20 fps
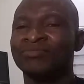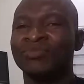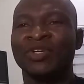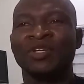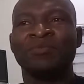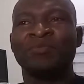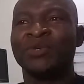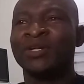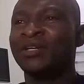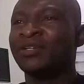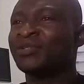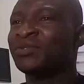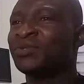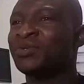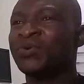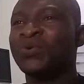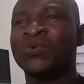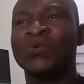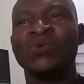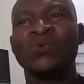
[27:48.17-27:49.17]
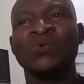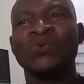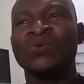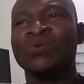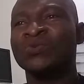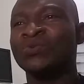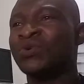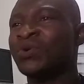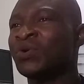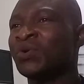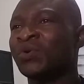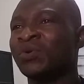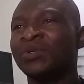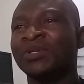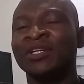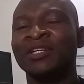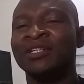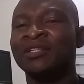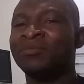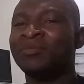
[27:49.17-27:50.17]
It plays no
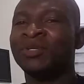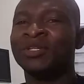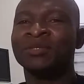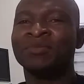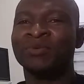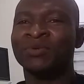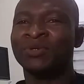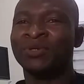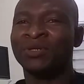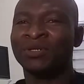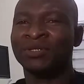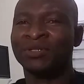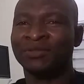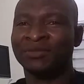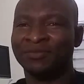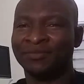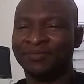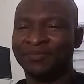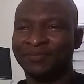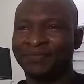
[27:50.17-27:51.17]
role in image production.